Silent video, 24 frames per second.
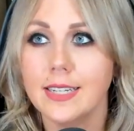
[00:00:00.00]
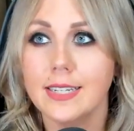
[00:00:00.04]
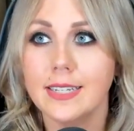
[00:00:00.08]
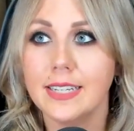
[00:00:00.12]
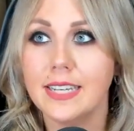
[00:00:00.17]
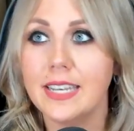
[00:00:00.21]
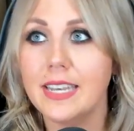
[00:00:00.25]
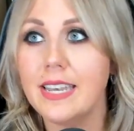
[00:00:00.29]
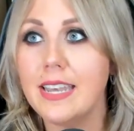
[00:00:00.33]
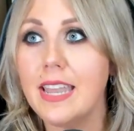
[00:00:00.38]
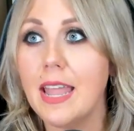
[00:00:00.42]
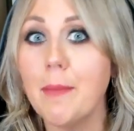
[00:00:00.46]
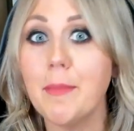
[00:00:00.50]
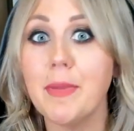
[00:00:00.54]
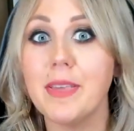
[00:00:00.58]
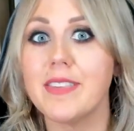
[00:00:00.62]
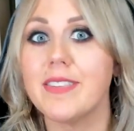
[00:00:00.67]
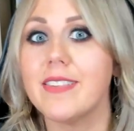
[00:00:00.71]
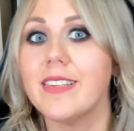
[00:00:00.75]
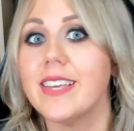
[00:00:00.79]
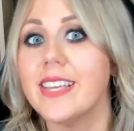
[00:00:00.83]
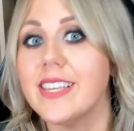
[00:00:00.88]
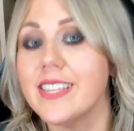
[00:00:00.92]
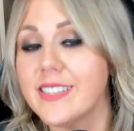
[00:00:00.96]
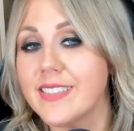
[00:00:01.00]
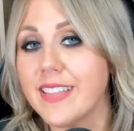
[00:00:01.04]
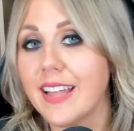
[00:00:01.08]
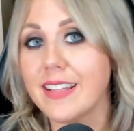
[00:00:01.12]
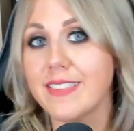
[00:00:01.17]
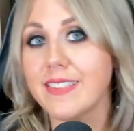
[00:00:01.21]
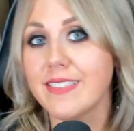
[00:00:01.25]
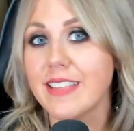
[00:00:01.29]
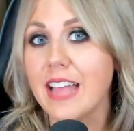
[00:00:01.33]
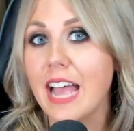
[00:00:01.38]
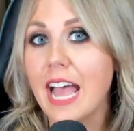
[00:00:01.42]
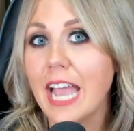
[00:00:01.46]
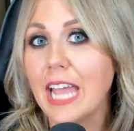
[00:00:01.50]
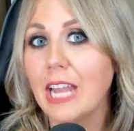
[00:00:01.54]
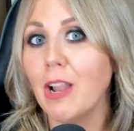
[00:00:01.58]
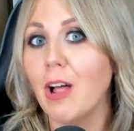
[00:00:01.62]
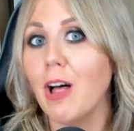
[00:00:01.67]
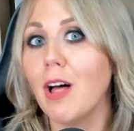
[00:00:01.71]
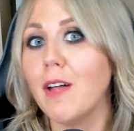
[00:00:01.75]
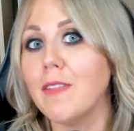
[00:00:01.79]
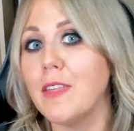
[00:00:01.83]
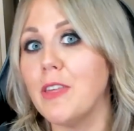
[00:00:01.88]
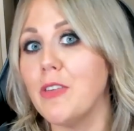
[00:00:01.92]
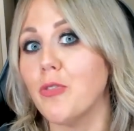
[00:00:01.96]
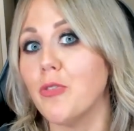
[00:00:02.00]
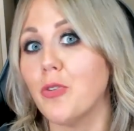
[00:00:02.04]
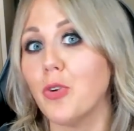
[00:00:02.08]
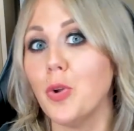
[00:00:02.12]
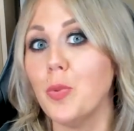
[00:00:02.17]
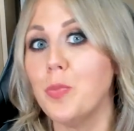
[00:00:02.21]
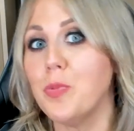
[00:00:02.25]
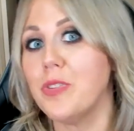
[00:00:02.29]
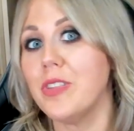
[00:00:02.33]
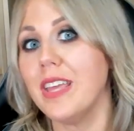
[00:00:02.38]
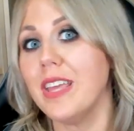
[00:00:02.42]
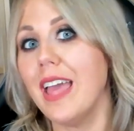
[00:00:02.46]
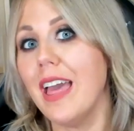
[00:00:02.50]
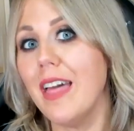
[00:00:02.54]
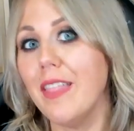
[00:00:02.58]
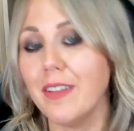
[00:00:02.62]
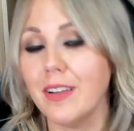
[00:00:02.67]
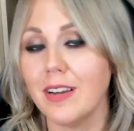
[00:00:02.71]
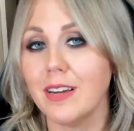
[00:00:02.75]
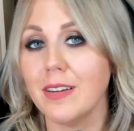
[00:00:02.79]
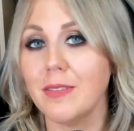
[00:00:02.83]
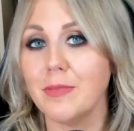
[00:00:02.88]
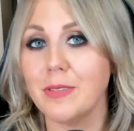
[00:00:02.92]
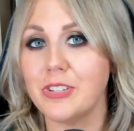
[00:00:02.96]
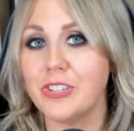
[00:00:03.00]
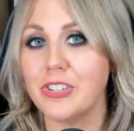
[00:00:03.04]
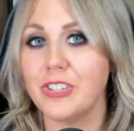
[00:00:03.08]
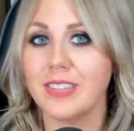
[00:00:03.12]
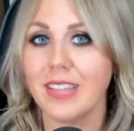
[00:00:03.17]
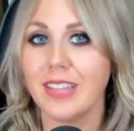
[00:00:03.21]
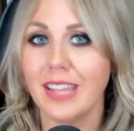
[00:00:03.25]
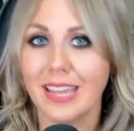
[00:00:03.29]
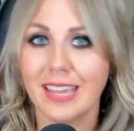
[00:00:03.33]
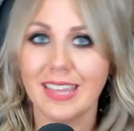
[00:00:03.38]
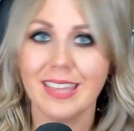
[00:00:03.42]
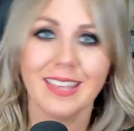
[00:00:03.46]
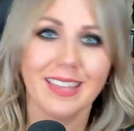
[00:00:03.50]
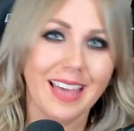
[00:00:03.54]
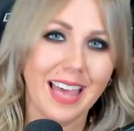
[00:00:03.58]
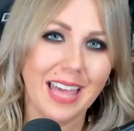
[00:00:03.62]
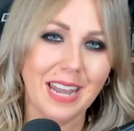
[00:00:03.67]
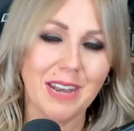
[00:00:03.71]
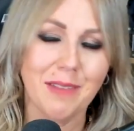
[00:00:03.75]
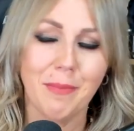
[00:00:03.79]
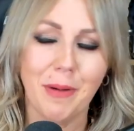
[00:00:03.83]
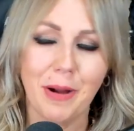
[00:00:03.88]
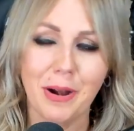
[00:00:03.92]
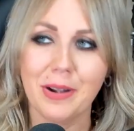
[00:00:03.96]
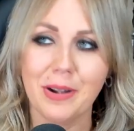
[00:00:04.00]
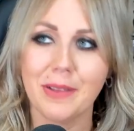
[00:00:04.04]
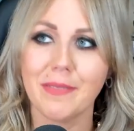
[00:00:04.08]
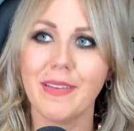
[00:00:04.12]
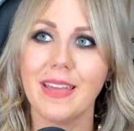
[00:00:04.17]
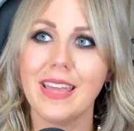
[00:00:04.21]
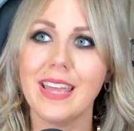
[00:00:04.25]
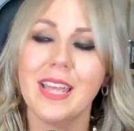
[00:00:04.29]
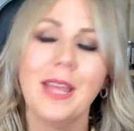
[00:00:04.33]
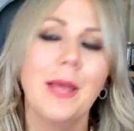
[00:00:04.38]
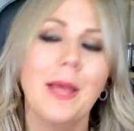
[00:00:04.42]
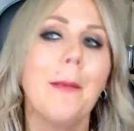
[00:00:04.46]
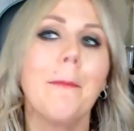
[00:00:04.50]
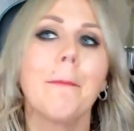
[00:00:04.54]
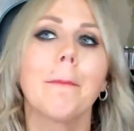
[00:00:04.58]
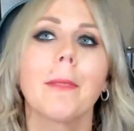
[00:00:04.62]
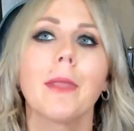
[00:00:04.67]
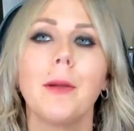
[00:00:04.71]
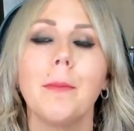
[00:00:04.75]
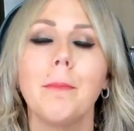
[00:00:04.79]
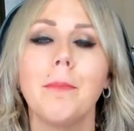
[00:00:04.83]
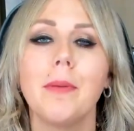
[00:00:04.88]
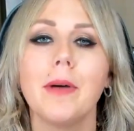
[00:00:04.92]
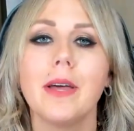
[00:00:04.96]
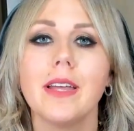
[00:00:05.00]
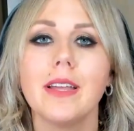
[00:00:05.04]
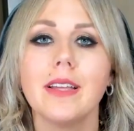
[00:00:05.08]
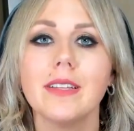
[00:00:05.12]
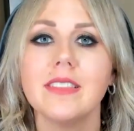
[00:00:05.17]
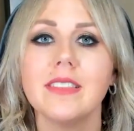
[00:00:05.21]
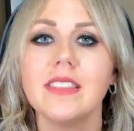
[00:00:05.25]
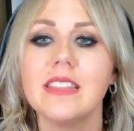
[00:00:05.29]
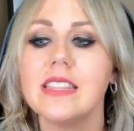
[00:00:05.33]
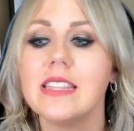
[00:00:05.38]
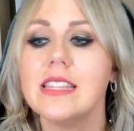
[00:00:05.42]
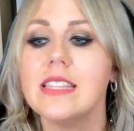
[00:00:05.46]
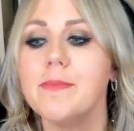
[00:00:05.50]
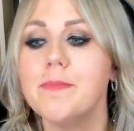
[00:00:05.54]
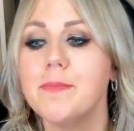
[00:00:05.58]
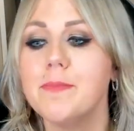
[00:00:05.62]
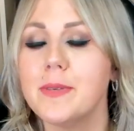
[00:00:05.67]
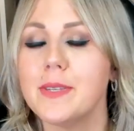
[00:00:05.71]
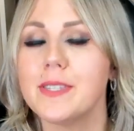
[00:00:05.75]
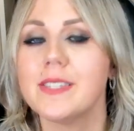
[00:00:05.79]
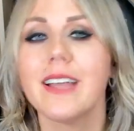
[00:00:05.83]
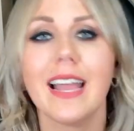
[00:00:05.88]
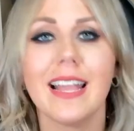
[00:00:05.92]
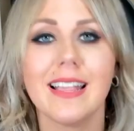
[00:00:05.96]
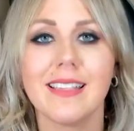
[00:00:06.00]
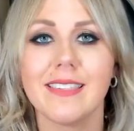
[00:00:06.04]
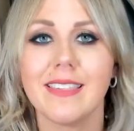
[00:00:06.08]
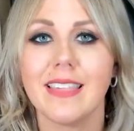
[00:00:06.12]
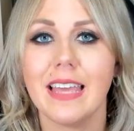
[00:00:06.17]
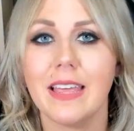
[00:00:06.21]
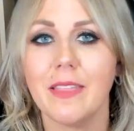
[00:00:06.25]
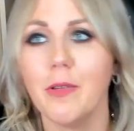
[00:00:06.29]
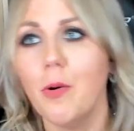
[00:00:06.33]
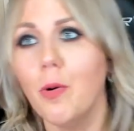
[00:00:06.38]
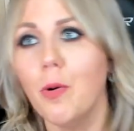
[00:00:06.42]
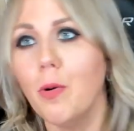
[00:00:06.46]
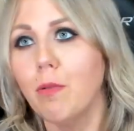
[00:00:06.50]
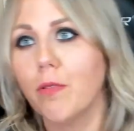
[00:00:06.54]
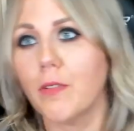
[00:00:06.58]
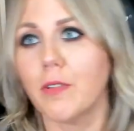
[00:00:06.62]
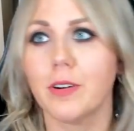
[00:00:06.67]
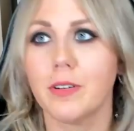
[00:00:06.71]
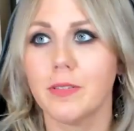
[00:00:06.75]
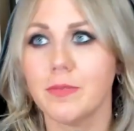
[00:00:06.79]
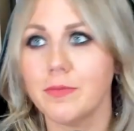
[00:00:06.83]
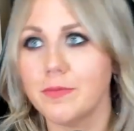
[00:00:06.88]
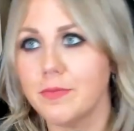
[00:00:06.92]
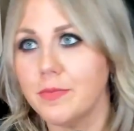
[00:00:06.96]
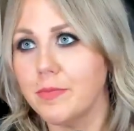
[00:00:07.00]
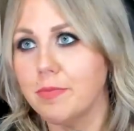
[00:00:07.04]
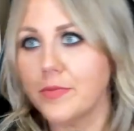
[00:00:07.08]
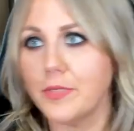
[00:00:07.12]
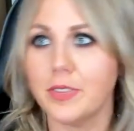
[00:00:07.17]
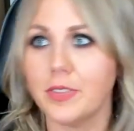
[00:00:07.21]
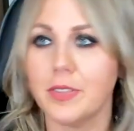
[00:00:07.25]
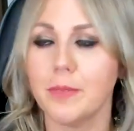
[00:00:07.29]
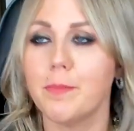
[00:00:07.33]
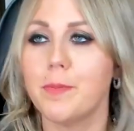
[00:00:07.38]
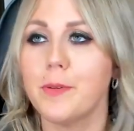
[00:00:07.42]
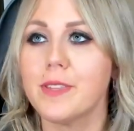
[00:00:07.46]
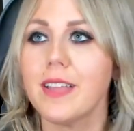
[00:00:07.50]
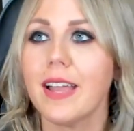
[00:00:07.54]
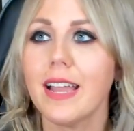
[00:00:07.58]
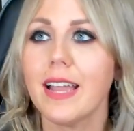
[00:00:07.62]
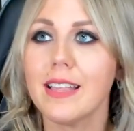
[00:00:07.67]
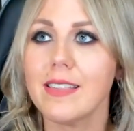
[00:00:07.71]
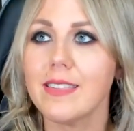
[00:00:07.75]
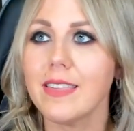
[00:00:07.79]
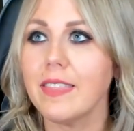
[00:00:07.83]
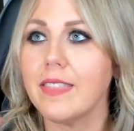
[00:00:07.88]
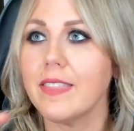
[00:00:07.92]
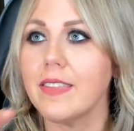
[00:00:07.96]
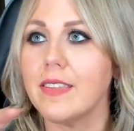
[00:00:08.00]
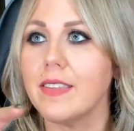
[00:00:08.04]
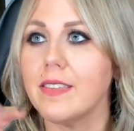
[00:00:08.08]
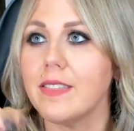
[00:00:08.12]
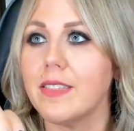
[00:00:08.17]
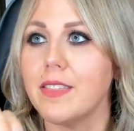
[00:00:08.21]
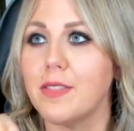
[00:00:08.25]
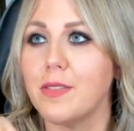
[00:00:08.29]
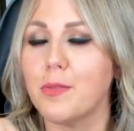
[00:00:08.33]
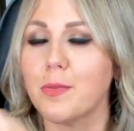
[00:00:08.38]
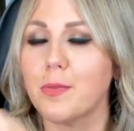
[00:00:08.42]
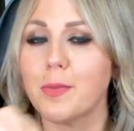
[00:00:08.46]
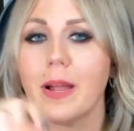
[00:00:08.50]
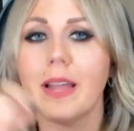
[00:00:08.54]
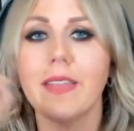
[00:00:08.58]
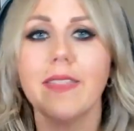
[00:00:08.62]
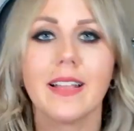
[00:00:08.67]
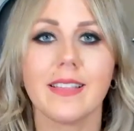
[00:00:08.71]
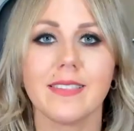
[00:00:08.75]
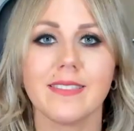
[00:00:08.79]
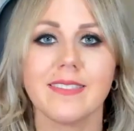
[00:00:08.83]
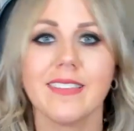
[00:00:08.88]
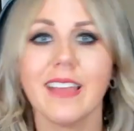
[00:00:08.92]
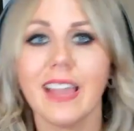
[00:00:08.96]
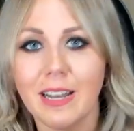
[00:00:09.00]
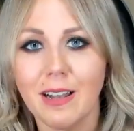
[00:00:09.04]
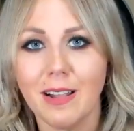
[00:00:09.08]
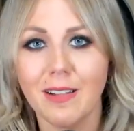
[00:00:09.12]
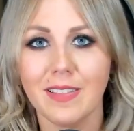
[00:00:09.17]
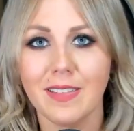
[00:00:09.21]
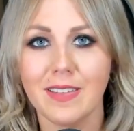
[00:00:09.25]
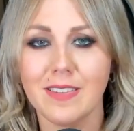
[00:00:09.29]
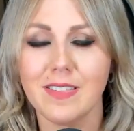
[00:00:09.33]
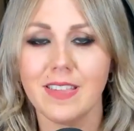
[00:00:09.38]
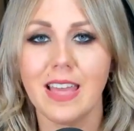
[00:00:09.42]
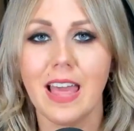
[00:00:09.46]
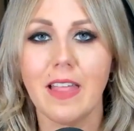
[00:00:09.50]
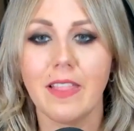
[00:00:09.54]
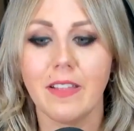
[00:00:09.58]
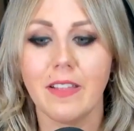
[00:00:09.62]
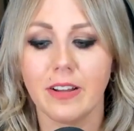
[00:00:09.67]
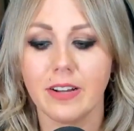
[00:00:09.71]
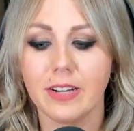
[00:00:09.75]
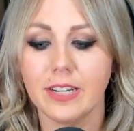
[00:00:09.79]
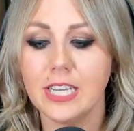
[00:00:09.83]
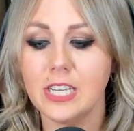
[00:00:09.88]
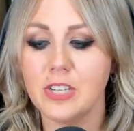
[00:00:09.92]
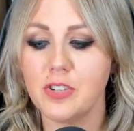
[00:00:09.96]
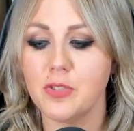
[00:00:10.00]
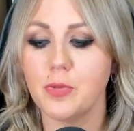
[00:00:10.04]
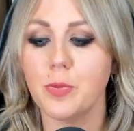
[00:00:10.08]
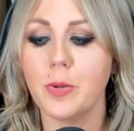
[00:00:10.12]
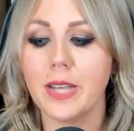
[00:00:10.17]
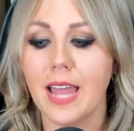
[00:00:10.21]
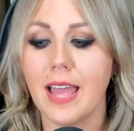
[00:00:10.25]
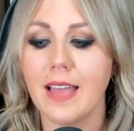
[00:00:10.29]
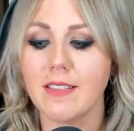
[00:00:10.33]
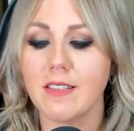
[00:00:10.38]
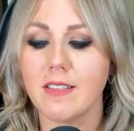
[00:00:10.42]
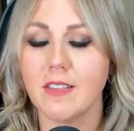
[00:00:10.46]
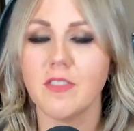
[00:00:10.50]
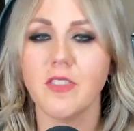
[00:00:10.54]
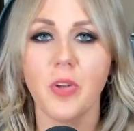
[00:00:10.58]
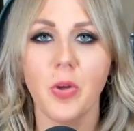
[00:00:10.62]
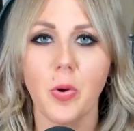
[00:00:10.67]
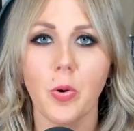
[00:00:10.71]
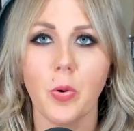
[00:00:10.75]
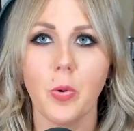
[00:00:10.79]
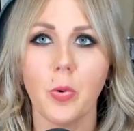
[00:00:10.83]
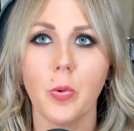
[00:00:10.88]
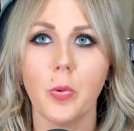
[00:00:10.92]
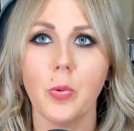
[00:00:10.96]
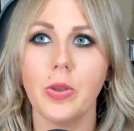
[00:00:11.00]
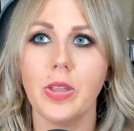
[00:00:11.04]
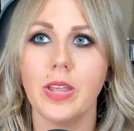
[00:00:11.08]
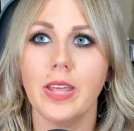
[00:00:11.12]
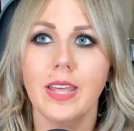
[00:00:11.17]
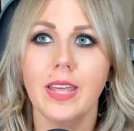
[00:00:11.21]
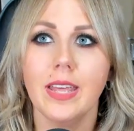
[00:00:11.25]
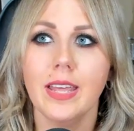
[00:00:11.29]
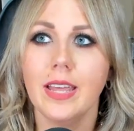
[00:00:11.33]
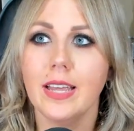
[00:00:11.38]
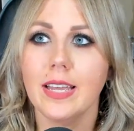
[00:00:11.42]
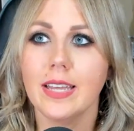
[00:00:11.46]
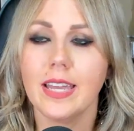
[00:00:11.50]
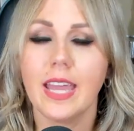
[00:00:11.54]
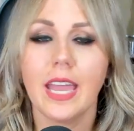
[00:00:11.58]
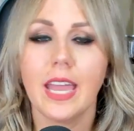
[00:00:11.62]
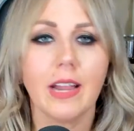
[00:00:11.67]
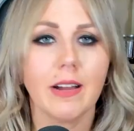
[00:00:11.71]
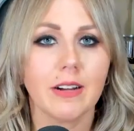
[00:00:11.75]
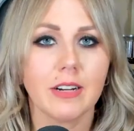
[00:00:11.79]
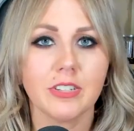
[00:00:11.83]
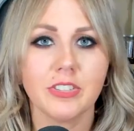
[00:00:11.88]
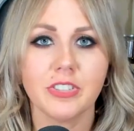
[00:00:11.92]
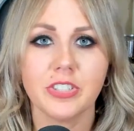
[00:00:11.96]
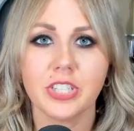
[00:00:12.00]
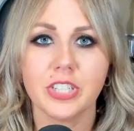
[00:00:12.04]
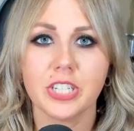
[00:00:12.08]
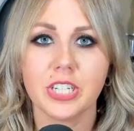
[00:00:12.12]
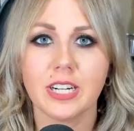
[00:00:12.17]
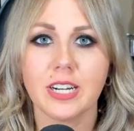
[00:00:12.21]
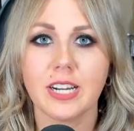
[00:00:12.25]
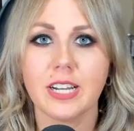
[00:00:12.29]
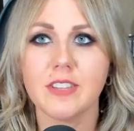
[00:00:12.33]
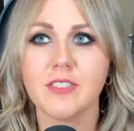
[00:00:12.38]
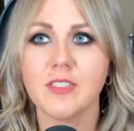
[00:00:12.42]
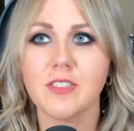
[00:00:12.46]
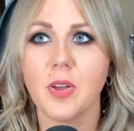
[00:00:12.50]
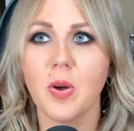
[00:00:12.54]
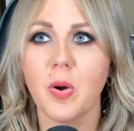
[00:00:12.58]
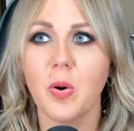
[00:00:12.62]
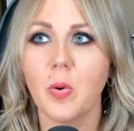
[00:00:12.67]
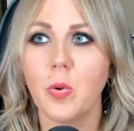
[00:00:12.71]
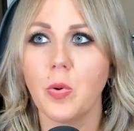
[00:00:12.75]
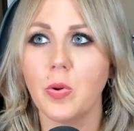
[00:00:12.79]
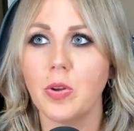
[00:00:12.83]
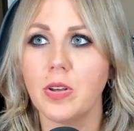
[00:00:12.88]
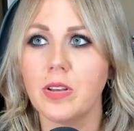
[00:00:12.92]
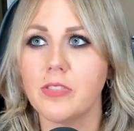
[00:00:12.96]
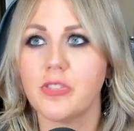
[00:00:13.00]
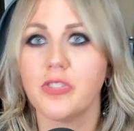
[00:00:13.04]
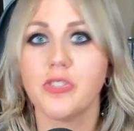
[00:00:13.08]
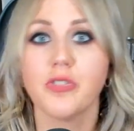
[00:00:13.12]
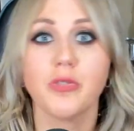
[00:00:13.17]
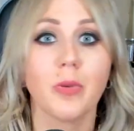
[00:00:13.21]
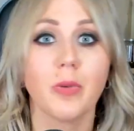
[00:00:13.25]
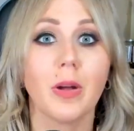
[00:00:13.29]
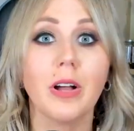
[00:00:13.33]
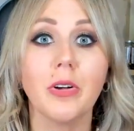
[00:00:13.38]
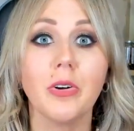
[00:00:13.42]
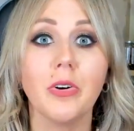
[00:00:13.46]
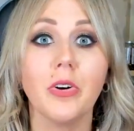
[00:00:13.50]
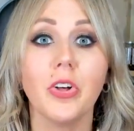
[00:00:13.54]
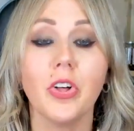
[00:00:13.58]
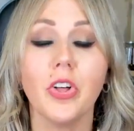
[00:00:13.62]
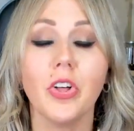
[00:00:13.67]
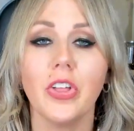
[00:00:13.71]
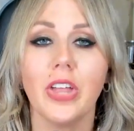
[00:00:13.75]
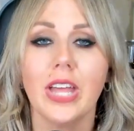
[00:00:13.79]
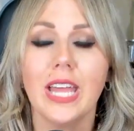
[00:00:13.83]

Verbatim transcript: nemesis that's tying all these groups together, which is like kind of part of it. But besides, like, the over besides like the, the thread that's tying all these together each one has its own character, its own struggle,